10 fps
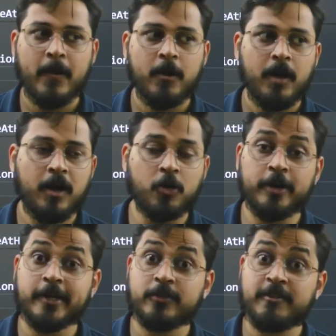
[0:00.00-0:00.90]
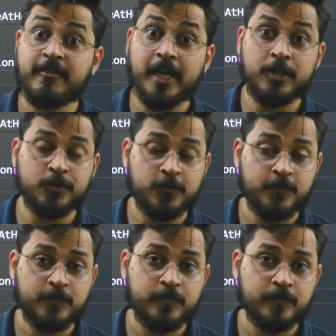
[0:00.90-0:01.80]
according to the value,
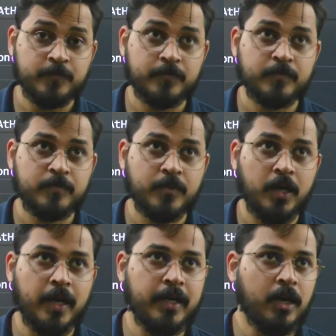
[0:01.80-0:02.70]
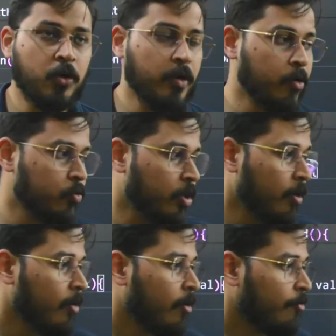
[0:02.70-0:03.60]
right? According to the
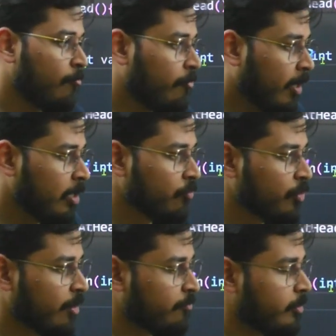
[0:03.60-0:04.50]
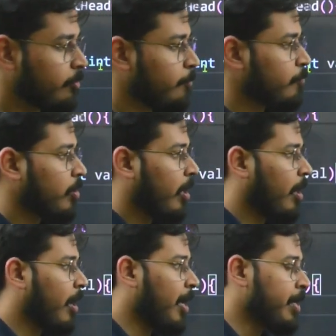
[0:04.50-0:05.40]
value we have done.
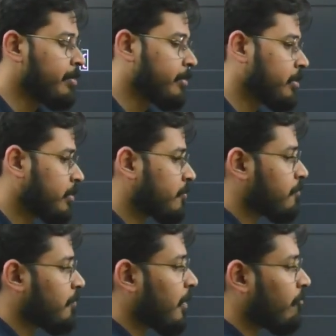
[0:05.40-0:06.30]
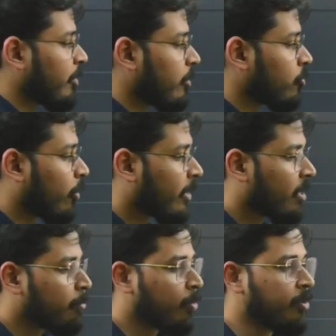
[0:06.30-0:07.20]
And when we are talking
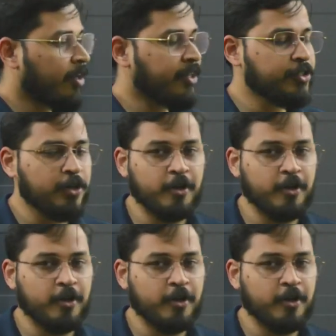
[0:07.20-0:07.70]
about deletion